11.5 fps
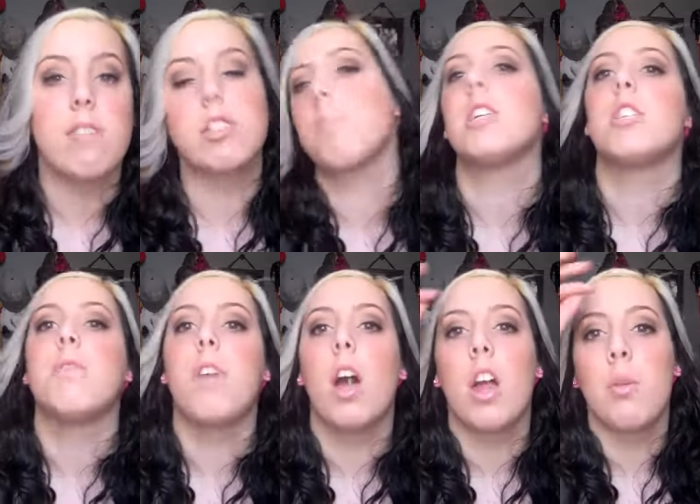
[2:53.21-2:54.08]
So much
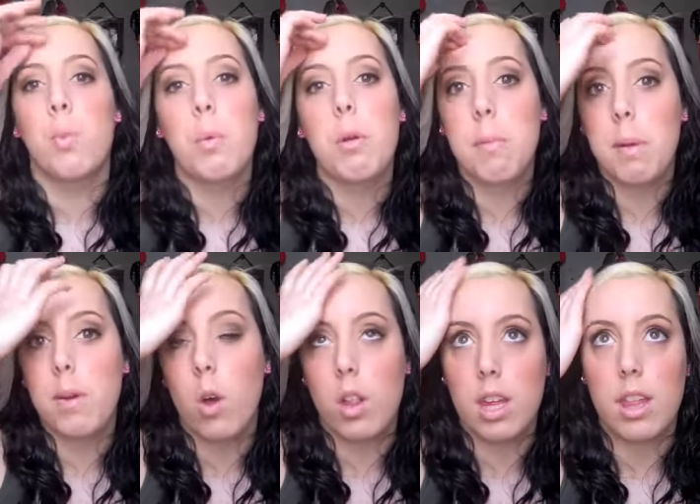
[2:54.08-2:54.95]
fun. We were maybe
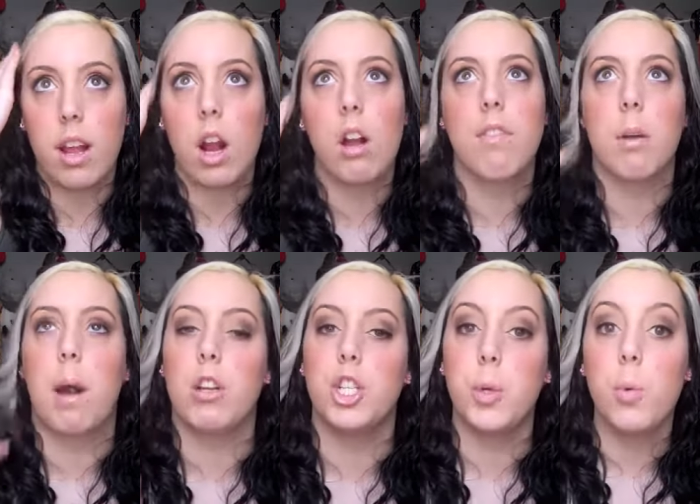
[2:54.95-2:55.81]
only there for
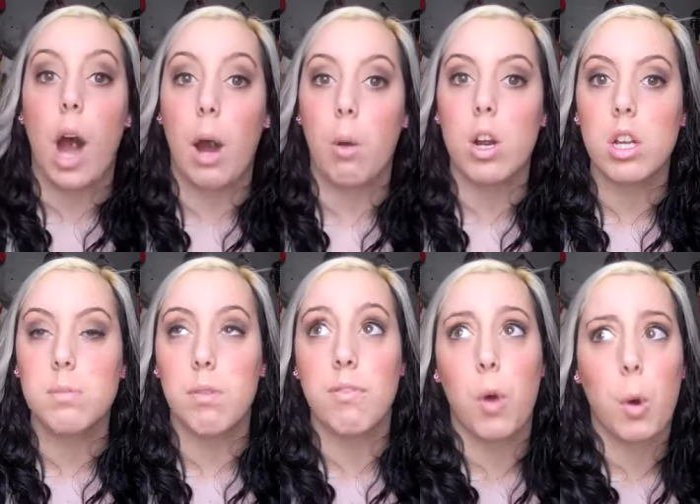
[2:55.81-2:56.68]
about two hours
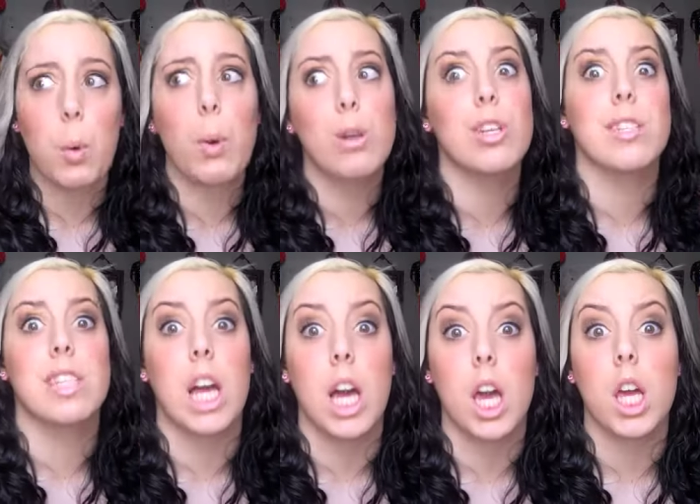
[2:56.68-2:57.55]
before we were just
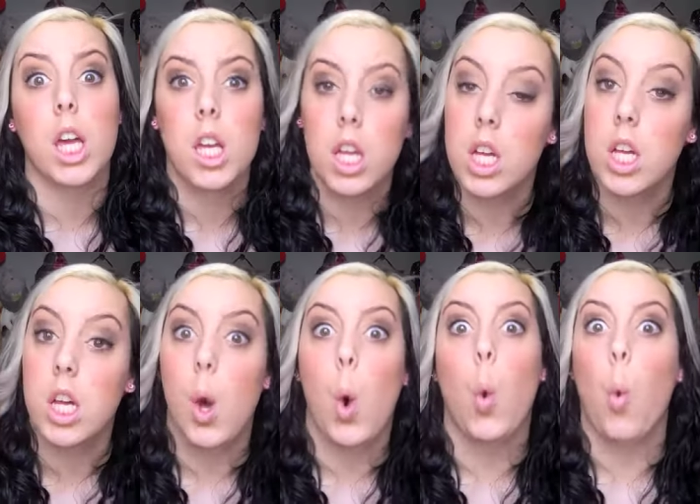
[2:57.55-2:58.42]
like
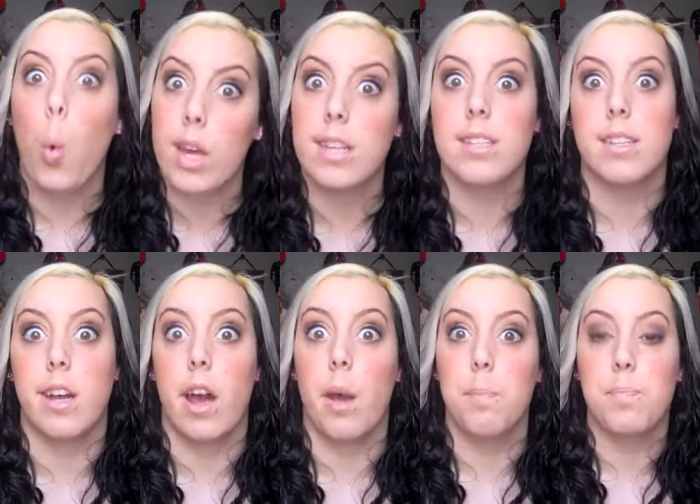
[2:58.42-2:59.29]
wasted
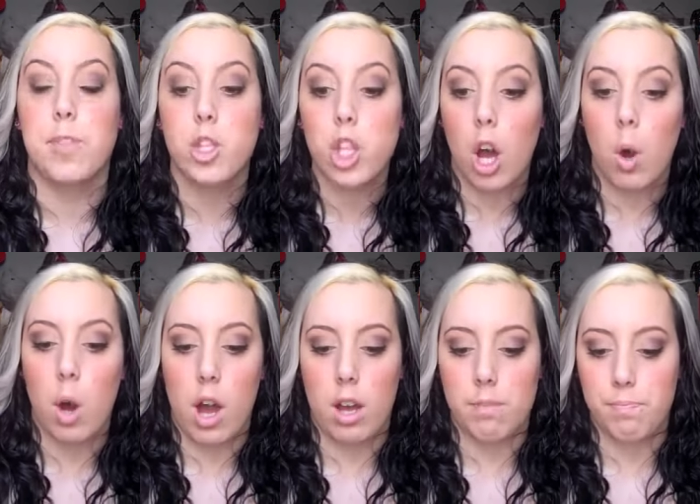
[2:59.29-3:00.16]
time. So
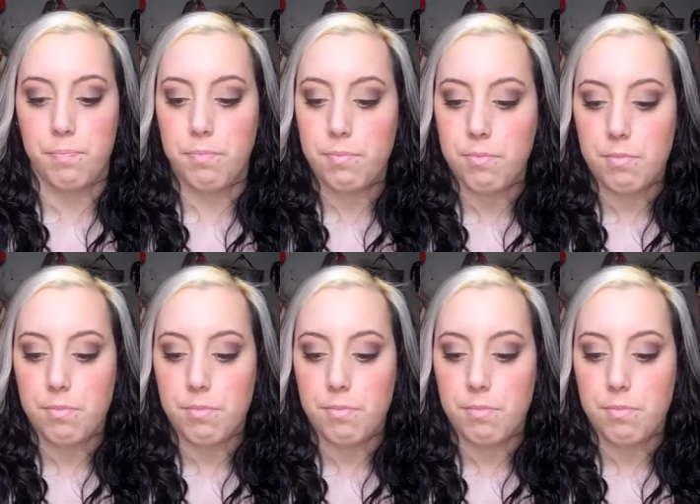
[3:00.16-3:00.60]
um,